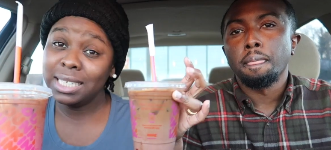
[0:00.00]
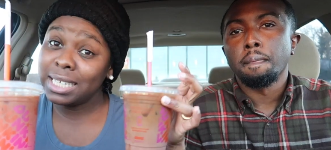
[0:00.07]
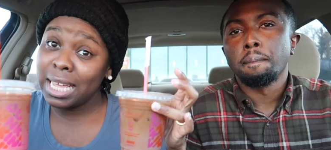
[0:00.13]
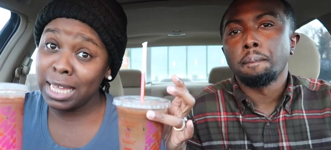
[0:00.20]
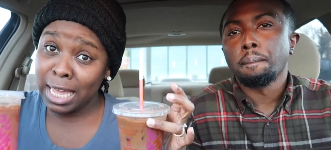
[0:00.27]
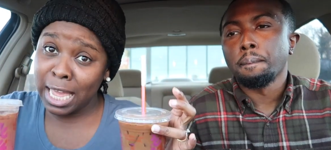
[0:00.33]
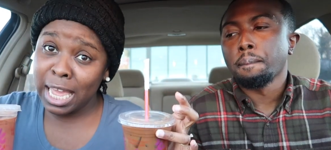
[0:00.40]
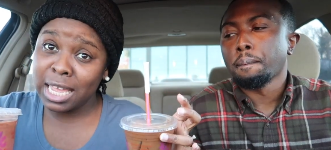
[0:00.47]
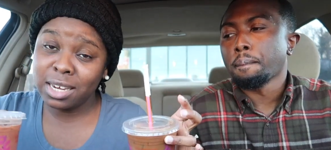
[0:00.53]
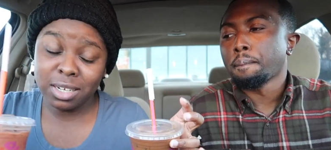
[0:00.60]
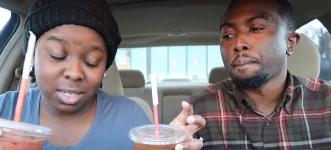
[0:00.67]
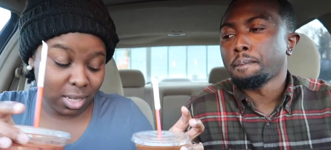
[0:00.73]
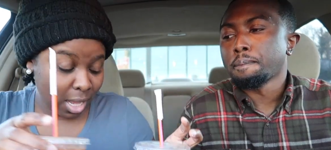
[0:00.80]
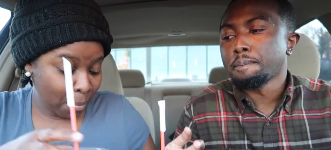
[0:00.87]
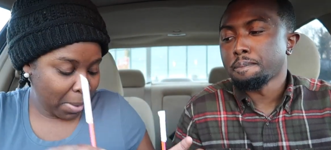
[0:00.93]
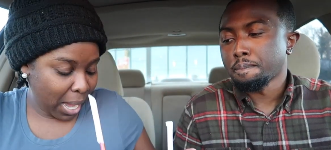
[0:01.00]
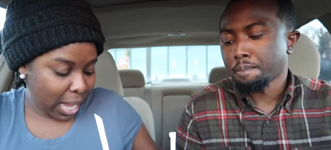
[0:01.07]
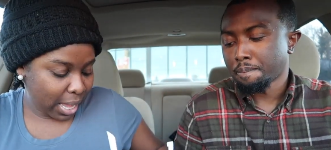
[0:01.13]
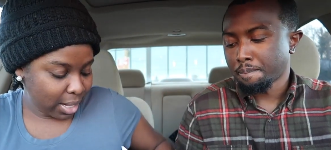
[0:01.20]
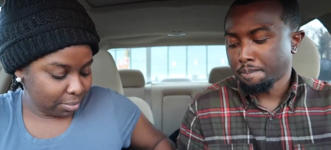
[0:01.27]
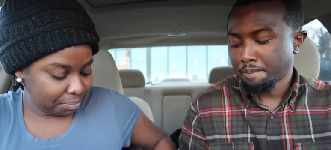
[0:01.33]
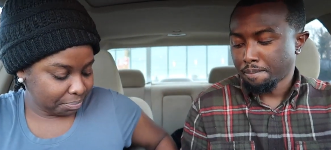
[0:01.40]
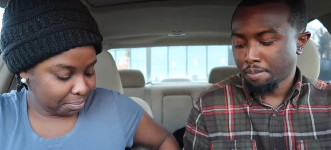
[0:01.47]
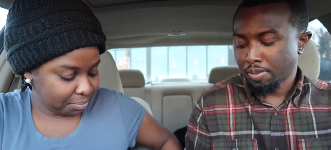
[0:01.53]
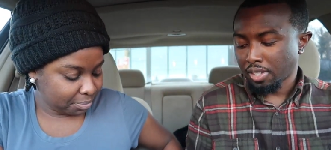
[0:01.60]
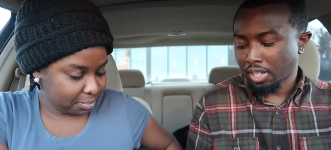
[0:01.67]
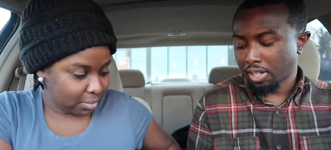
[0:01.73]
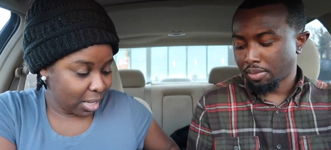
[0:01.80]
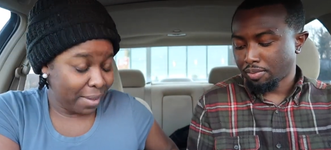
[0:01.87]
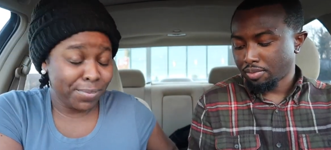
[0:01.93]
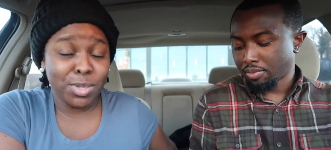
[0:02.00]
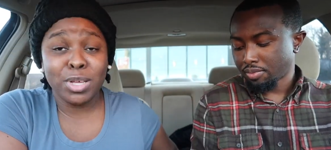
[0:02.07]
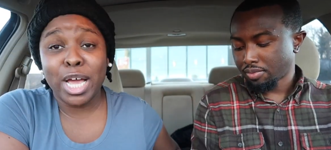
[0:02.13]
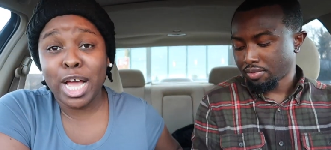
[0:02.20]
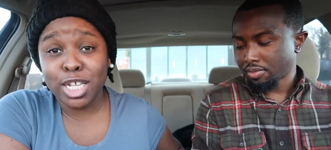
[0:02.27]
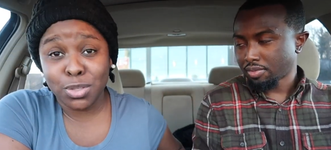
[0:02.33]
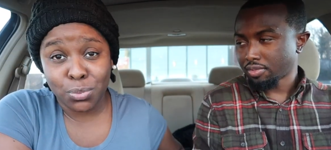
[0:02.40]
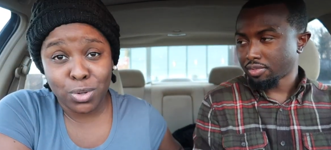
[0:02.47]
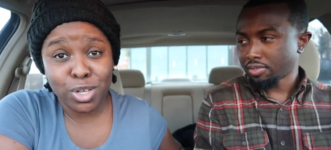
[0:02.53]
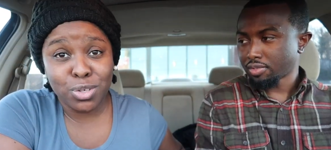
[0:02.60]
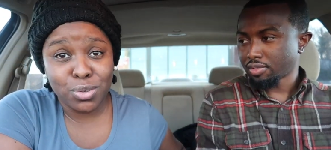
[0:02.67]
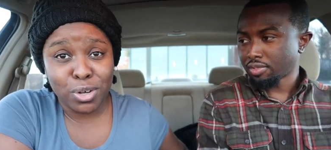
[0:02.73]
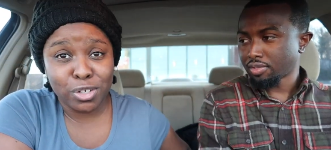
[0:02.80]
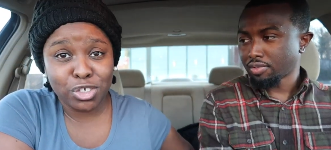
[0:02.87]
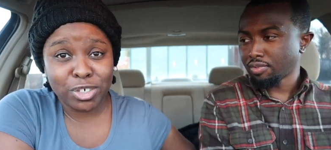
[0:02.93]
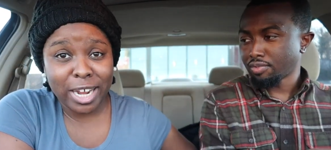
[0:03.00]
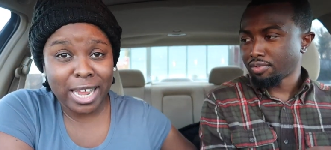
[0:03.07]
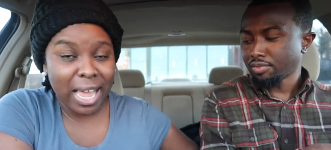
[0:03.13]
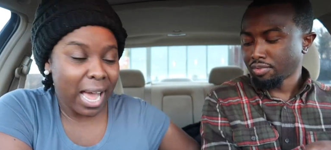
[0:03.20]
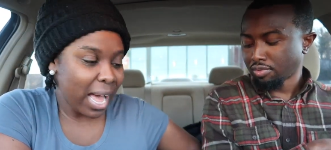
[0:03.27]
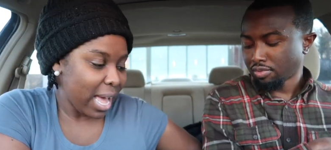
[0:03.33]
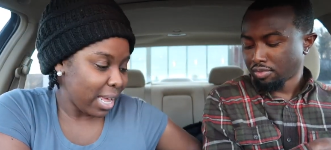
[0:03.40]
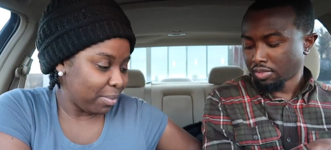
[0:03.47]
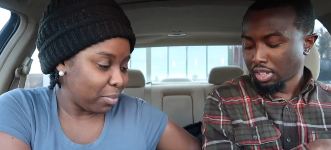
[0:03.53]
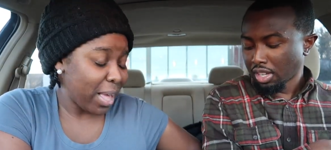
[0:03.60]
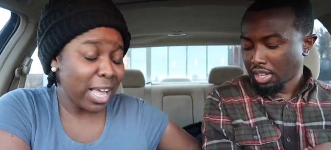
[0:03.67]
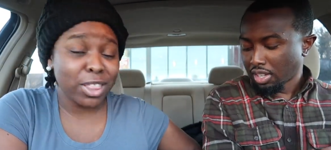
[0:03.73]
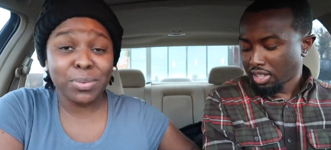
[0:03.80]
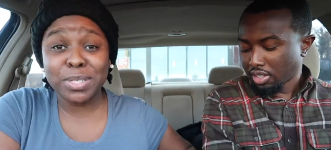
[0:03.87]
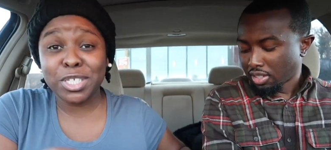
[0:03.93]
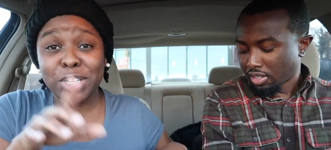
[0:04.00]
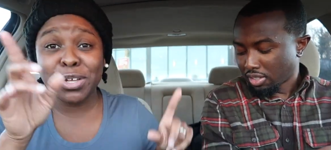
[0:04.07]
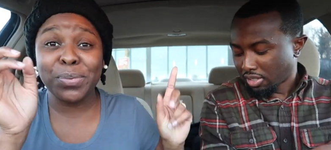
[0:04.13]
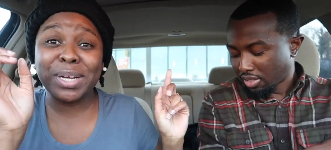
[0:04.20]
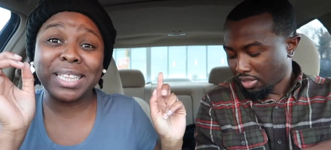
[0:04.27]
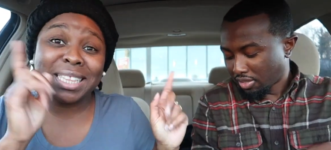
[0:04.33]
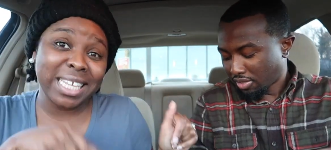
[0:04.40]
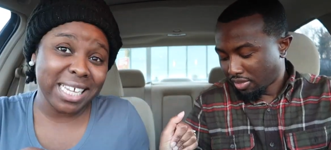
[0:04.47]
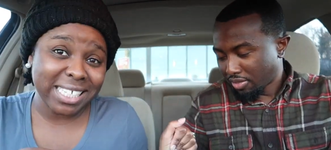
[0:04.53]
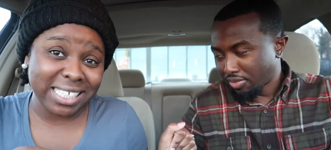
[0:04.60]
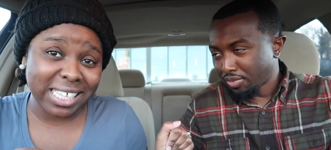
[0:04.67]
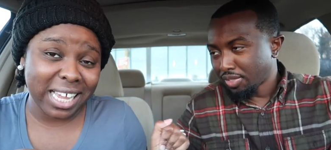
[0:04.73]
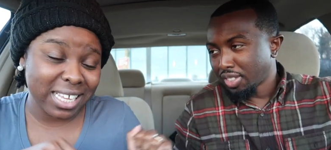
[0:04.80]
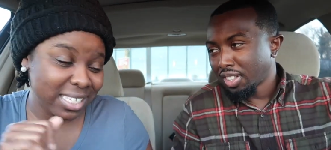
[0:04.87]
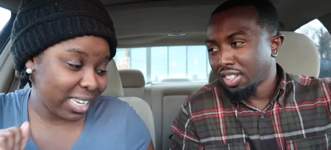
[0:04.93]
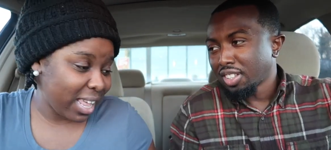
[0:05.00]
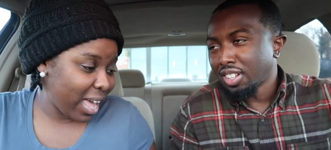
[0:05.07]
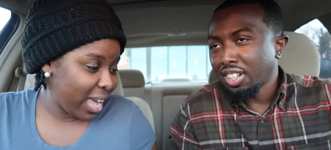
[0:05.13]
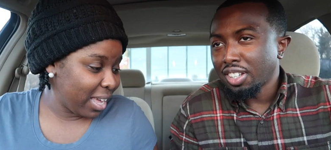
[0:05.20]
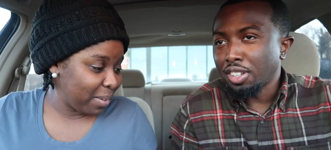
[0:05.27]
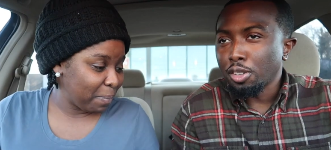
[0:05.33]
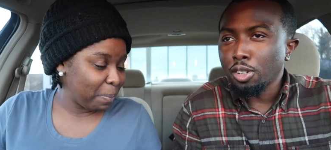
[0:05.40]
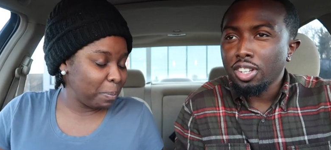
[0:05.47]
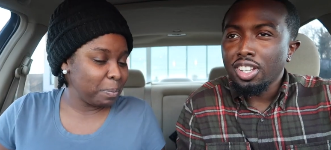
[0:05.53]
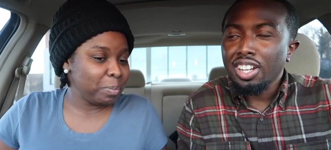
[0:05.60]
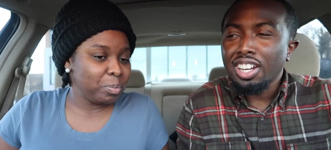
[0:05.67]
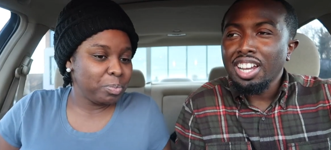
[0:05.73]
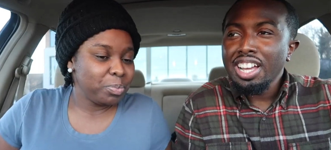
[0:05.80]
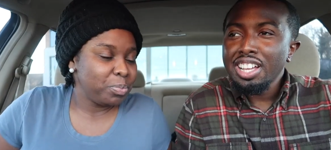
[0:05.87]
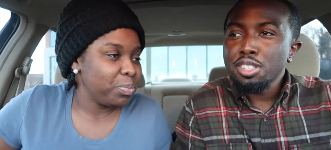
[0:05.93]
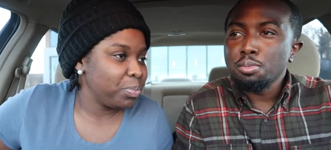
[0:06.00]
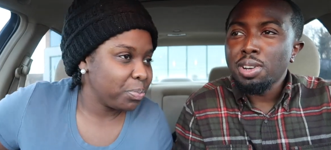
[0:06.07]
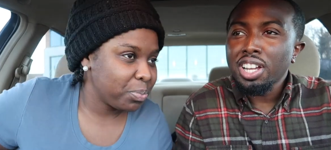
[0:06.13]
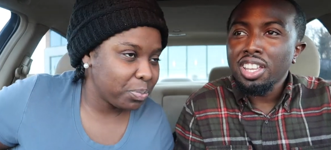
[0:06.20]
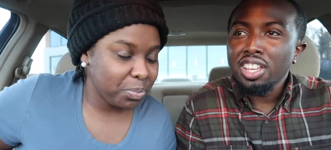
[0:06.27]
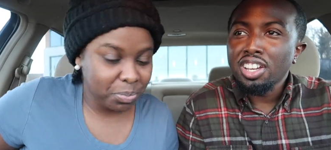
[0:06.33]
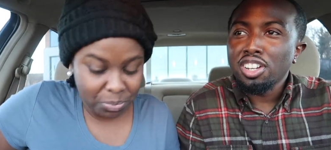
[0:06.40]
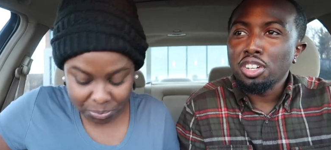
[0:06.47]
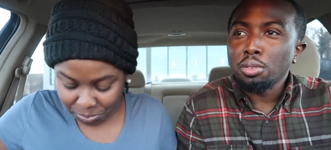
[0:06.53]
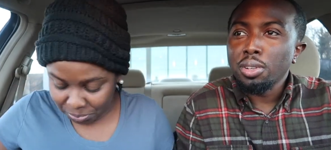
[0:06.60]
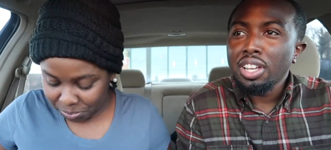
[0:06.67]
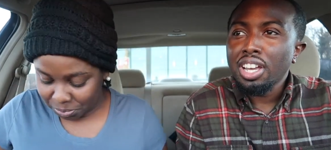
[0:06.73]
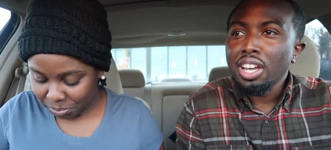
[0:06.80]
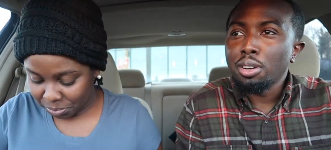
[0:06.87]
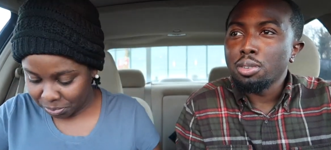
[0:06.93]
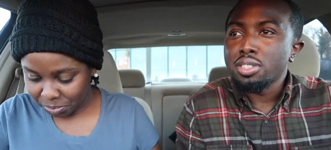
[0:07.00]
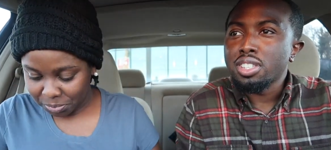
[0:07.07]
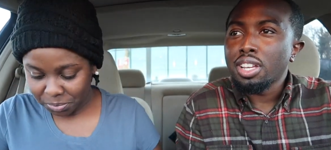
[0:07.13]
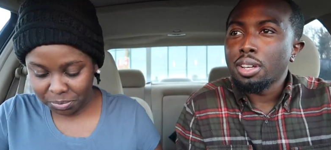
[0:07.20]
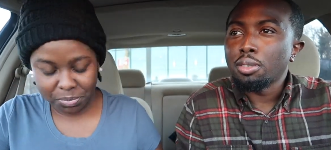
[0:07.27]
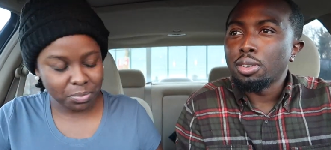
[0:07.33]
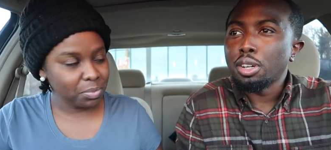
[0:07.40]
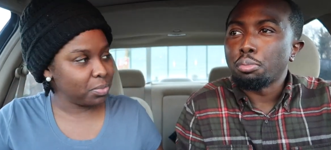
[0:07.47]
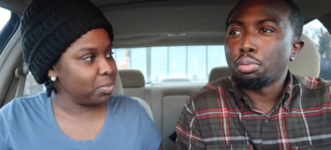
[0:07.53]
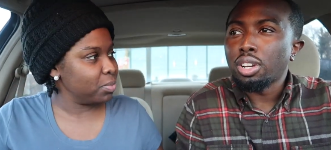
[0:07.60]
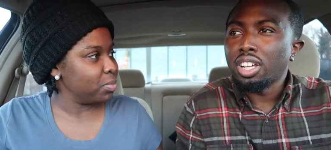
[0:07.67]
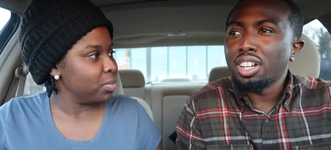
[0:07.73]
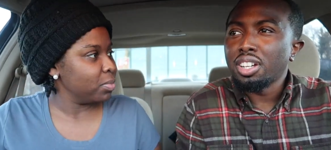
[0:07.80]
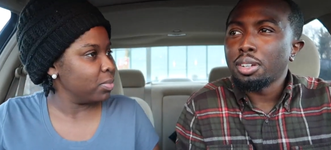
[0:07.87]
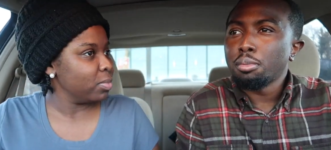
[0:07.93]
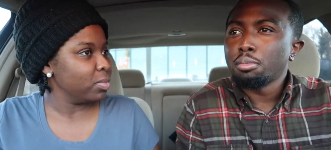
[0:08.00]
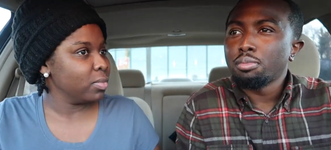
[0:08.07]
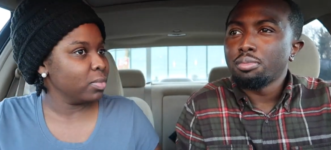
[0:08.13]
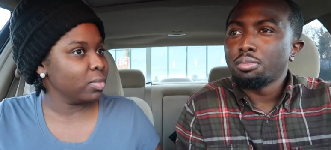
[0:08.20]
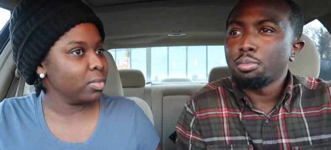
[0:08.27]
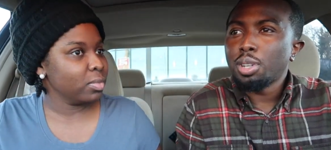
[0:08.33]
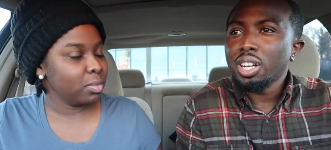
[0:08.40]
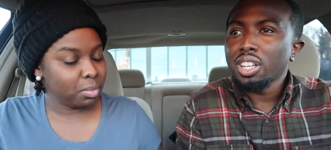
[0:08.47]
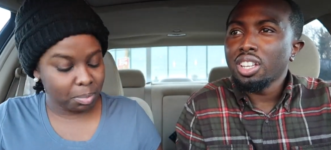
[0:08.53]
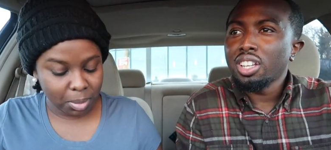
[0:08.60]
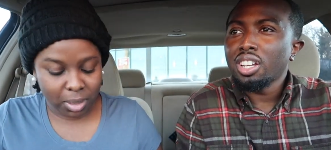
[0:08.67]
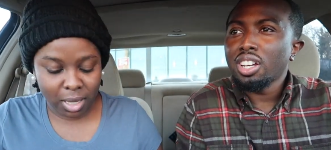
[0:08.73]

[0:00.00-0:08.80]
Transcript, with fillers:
Speaker 1: They can come hot. Yeah. If you guys want, you go try it hot after we tell you what these taste like. The
Speaker 2: the last macchiato we had was that what plum macchiato.